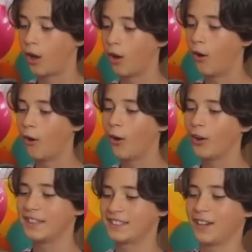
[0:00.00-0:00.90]

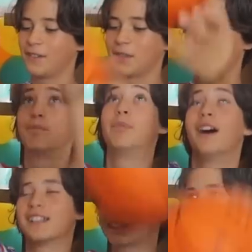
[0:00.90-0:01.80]
Oh, he He's done it with a
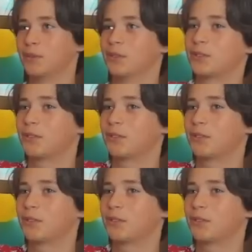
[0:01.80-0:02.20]
basketball as